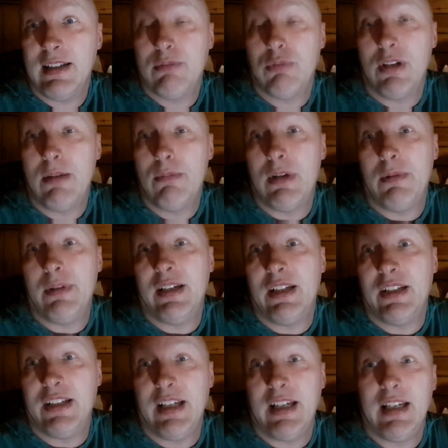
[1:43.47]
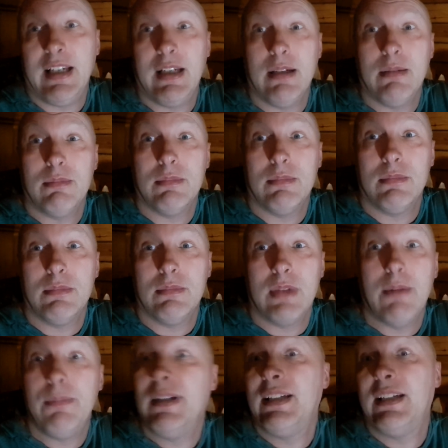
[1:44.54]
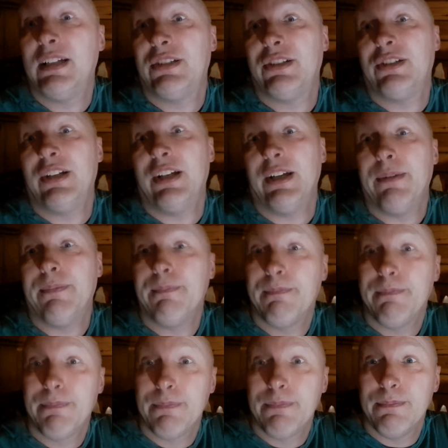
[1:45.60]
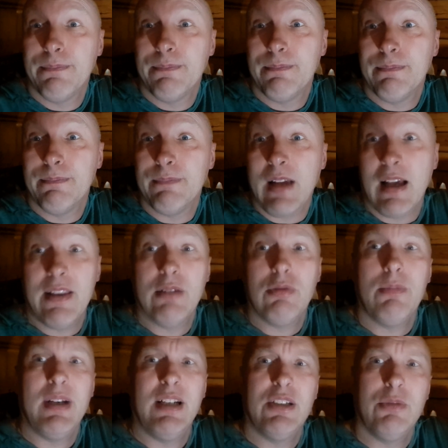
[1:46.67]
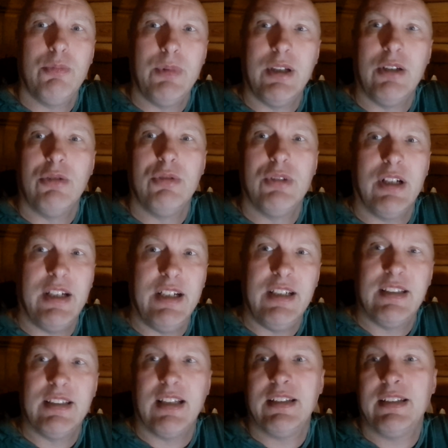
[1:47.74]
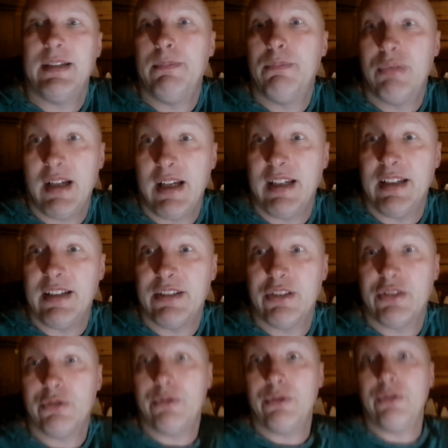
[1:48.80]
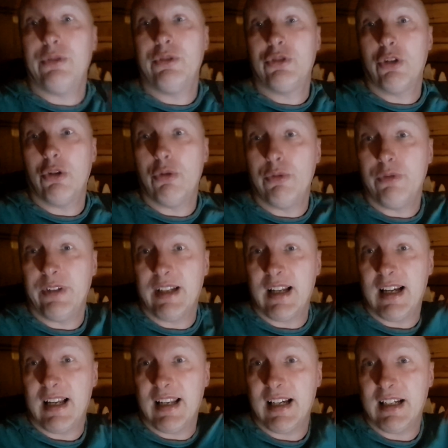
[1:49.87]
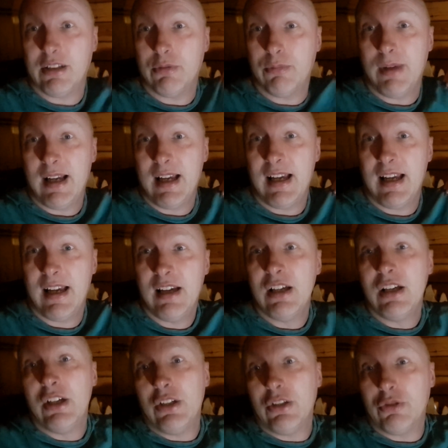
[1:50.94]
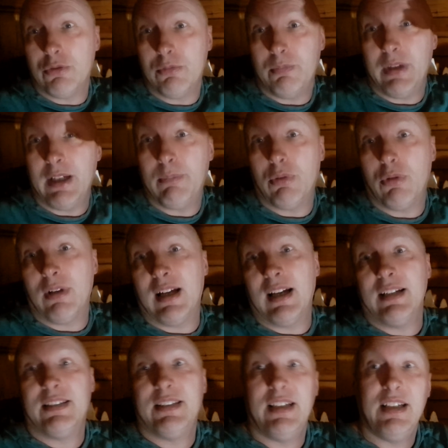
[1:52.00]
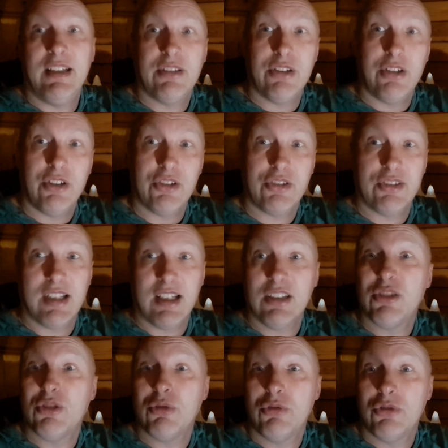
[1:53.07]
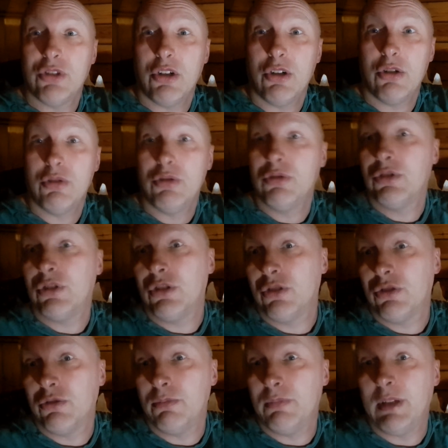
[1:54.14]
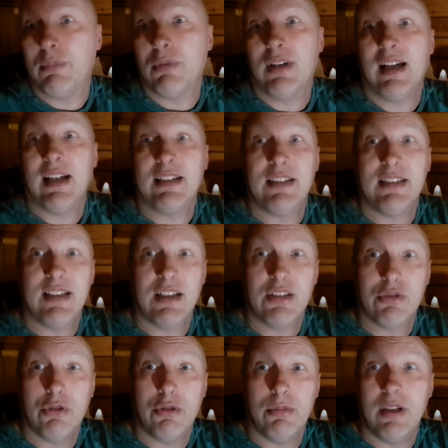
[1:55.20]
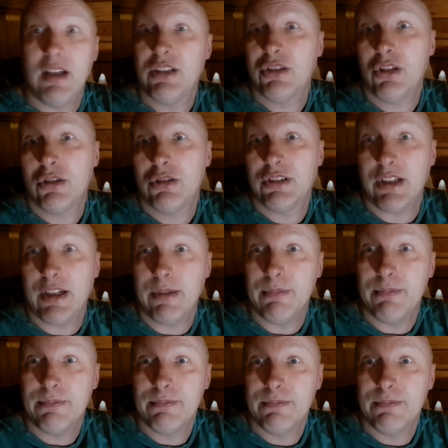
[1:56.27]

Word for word: It's one of them where we agree and we disagree and that's what makes the world an interesting place. There's something in clothing I like to wear. Some people like t-shirts, tassel toes. Some people like to dress up exotic.